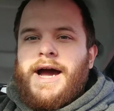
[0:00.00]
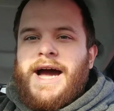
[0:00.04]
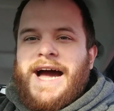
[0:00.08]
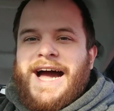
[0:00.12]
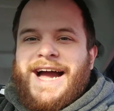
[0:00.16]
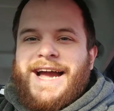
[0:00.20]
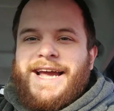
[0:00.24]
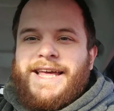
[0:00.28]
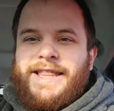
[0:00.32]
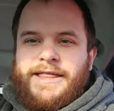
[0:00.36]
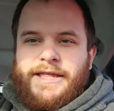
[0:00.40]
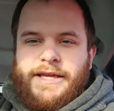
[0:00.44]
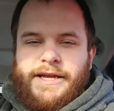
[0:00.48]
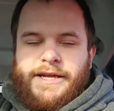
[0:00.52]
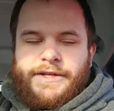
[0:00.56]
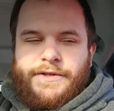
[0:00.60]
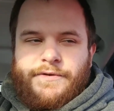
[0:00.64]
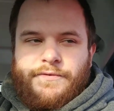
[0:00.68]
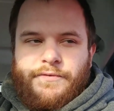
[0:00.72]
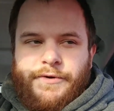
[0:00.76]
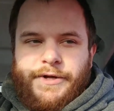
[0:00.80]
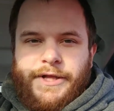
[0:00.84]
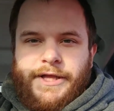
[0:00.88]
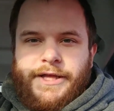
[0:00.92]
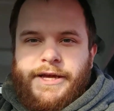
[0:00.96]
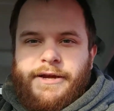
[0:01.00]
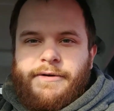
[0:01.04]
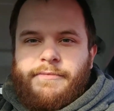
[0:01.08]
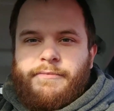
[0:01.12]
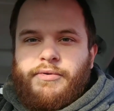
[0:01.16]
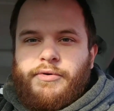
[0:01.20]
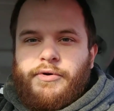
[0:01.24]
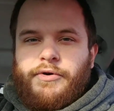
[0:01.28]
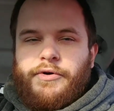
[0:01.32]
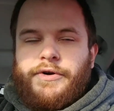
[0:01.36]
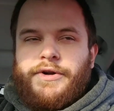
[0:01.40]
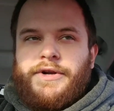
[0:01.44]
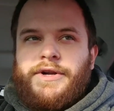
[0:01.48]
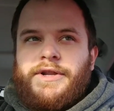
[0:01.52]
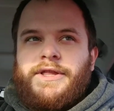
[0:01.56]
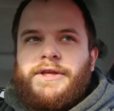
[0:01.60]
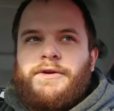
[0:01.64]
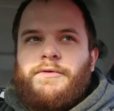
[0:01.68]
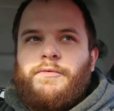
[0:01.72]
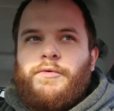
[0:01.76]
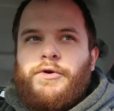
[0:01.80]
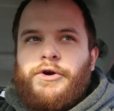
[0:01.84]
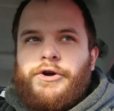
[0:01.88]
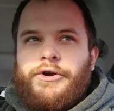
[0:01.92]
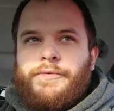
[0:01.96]
I think it's really important
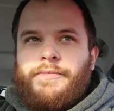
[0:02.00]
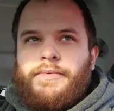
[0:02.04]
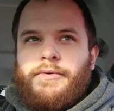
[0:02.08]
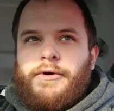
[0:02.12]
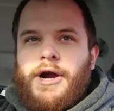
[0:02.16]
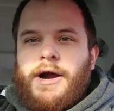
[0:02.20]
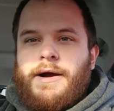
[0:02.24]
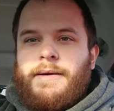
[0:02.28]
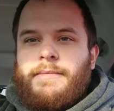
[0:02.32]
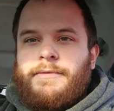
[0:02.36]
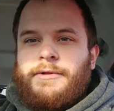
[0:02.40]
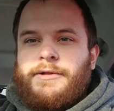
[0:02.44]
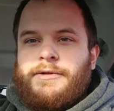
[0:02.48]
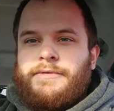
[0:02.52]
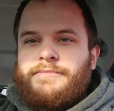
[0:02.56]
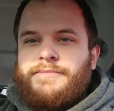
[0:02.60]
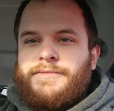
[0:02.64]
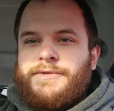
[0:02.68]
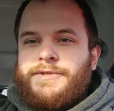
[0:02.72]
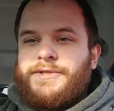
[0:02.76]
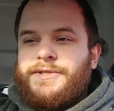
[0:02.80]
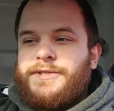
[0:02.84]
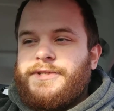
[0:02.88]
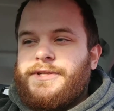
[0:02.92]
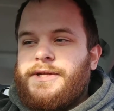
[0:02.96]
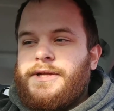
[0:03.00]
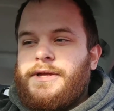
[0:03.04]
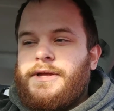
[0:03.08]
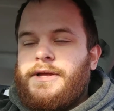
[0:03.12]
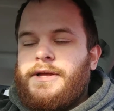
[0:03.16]
that word problems,